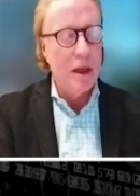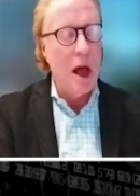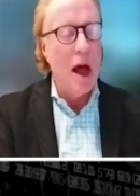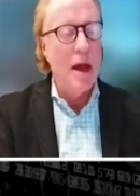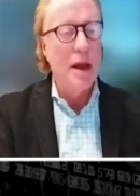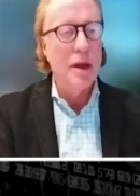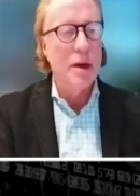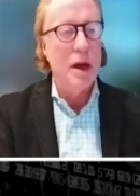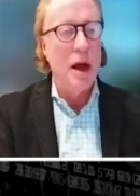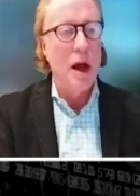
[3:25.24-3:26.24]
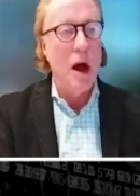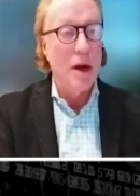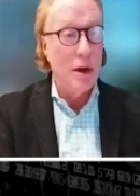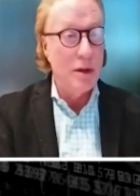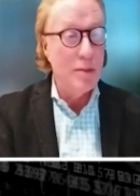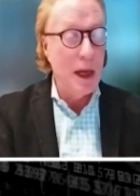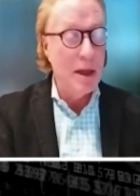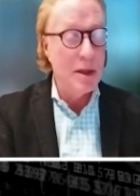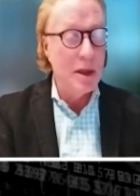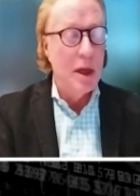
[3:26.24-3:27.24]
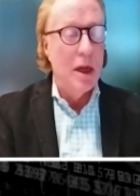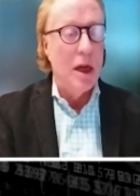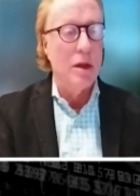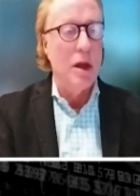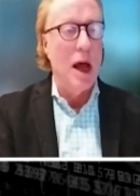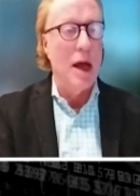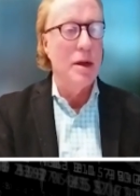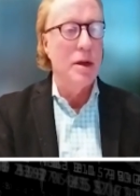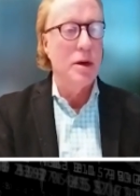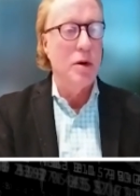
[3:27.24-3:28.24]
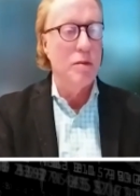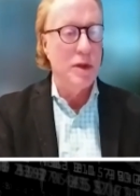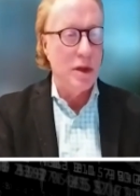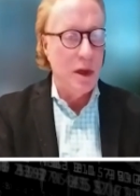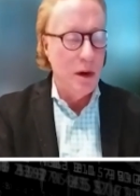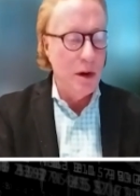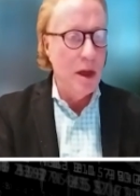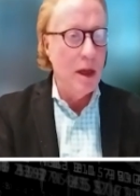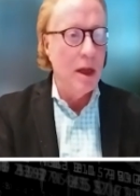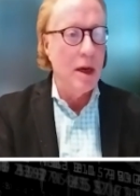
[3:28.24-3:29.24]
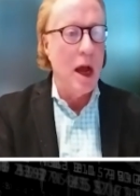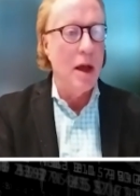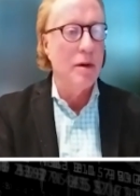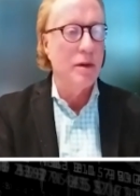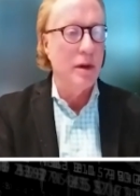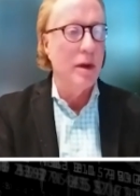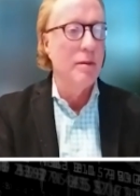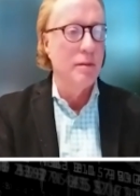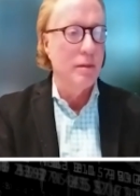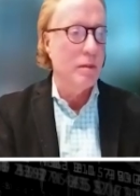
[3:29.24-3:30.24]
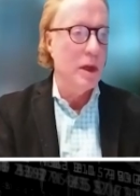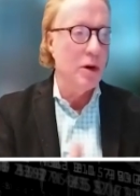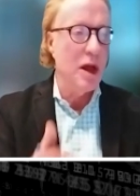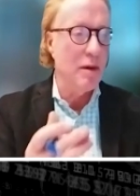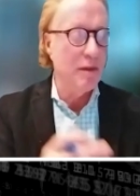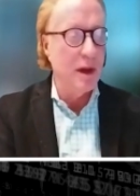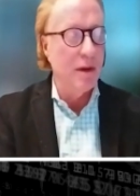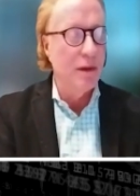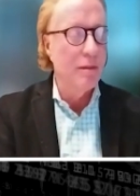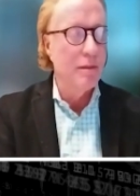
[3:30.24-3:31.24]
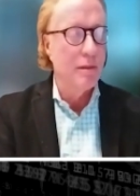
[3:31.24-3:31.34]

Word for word: a lot in uh, audio space, a lot in home security, and I O T, Internet of Things.